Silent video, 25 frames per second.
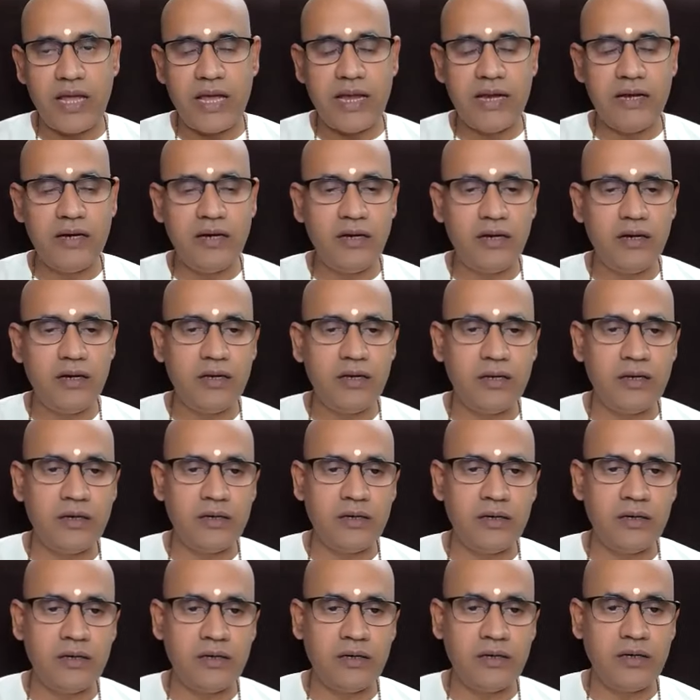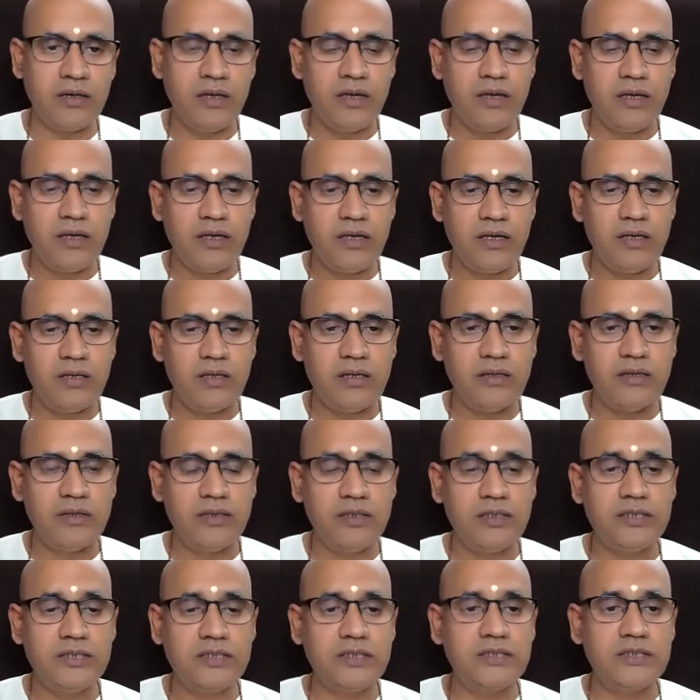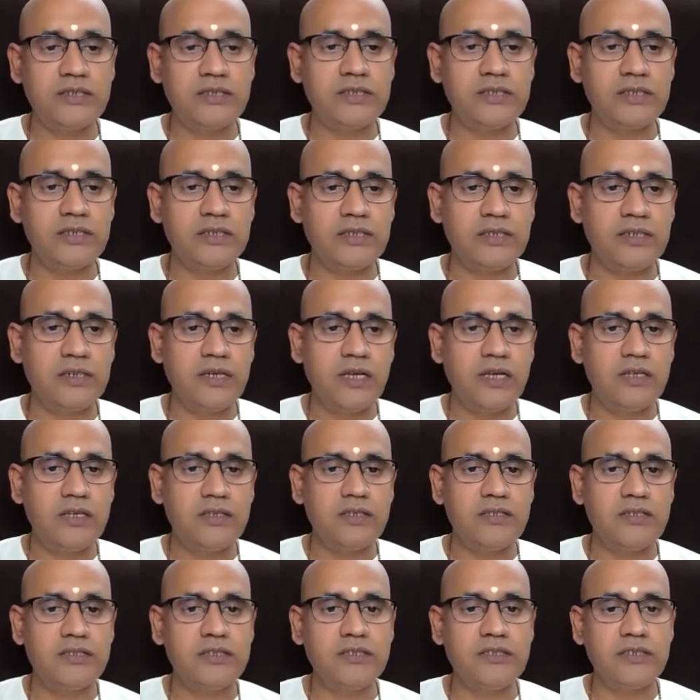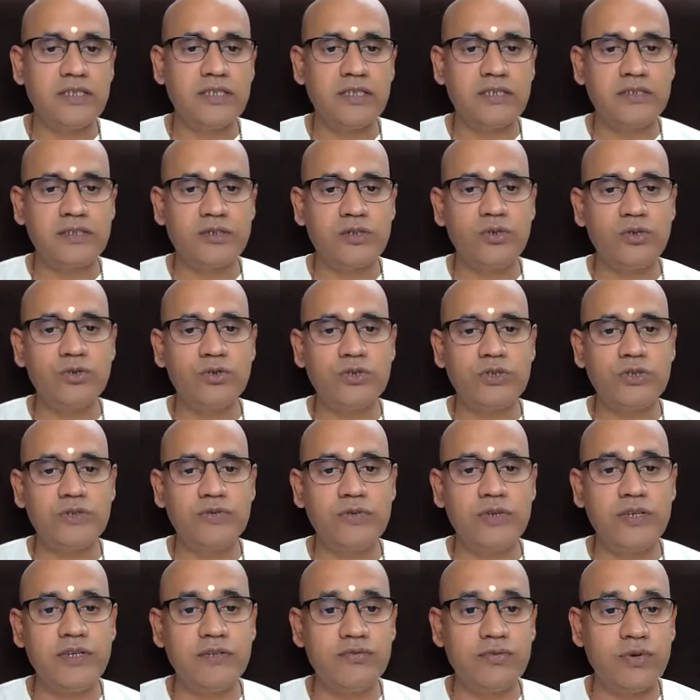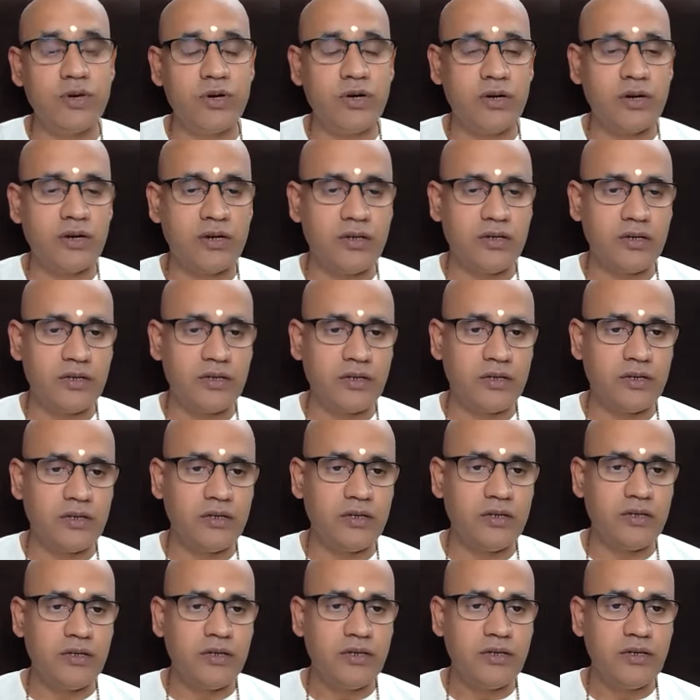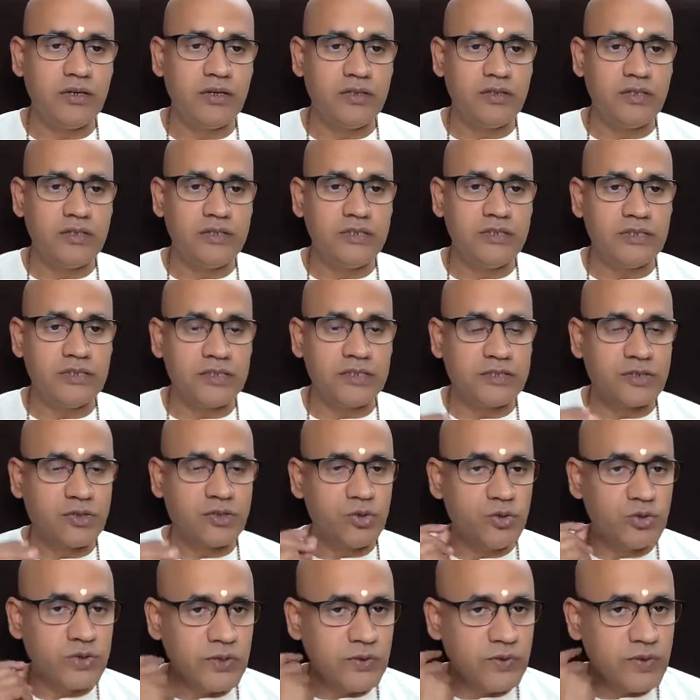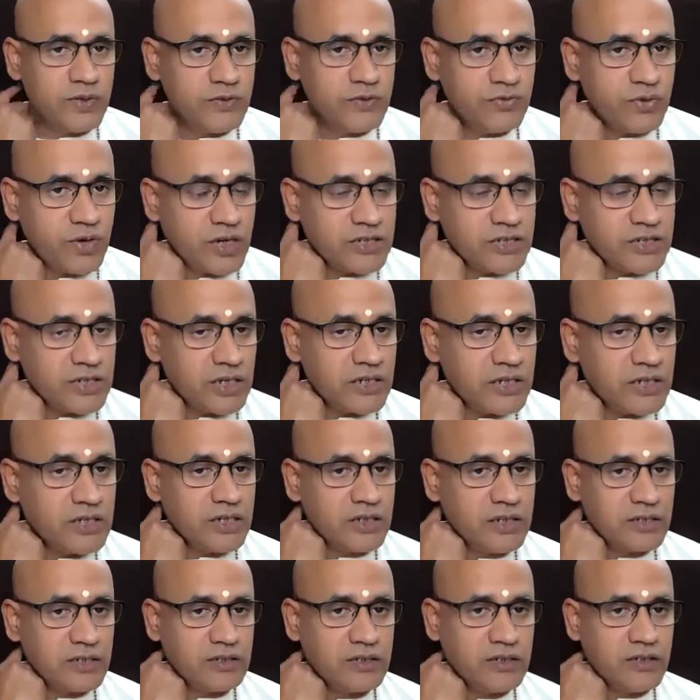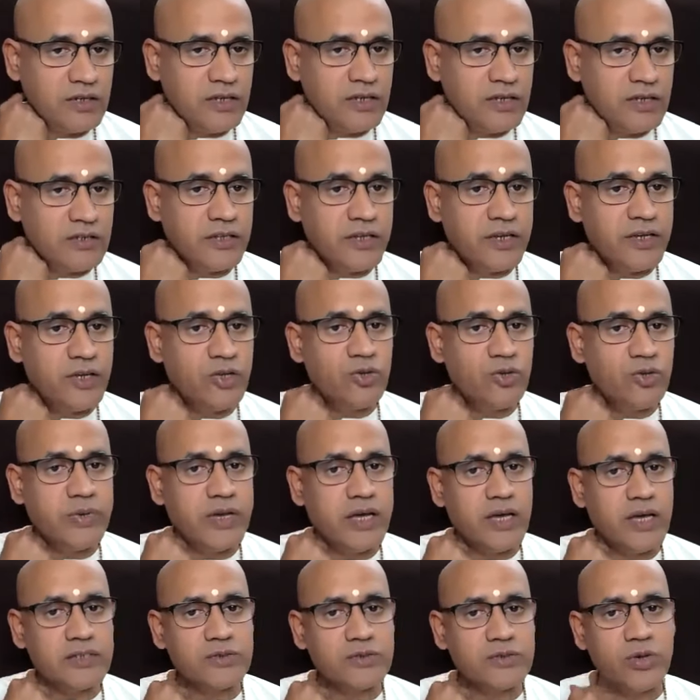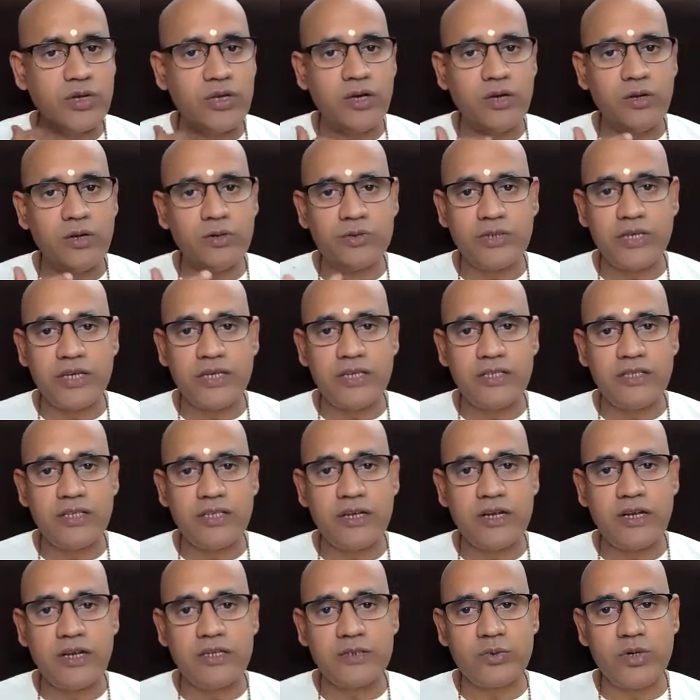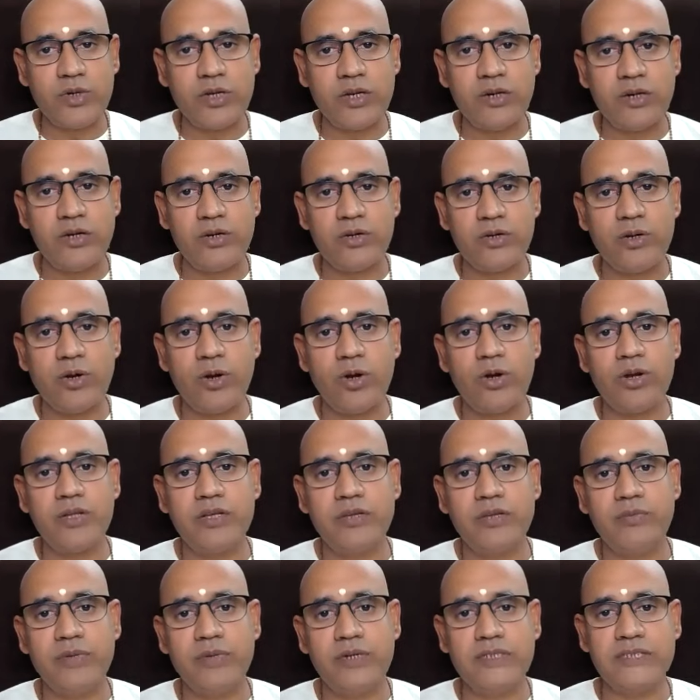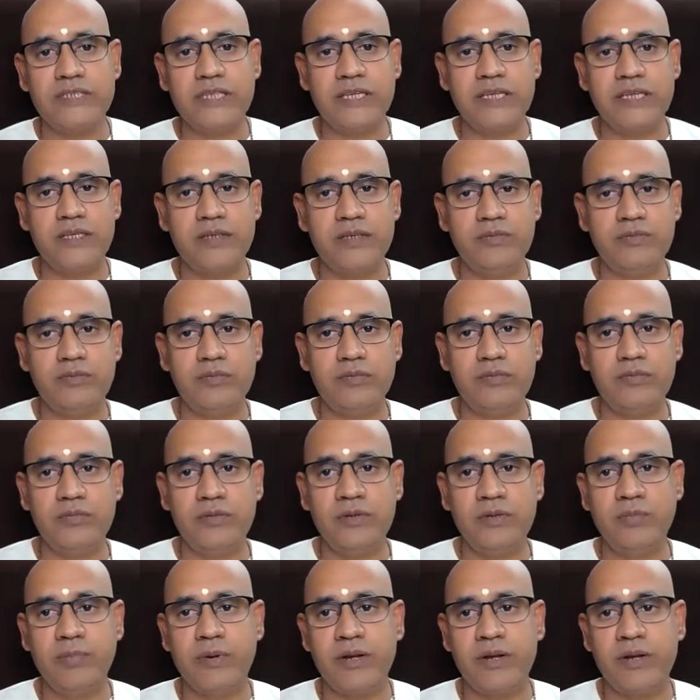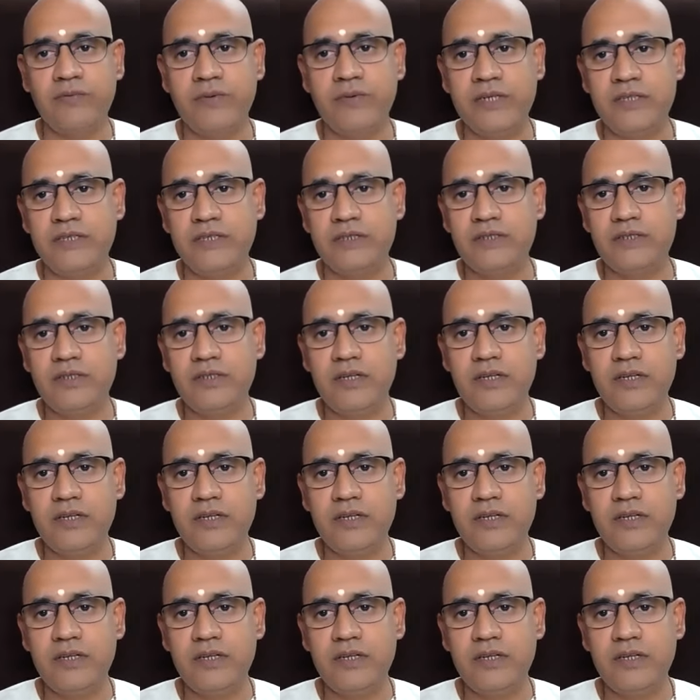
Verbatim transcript: And uh, this is uh, this is exclusively for uh, this is exclusively for Shankar. Then you may ask, why are you saying in the class, why can't you call him and say him in private?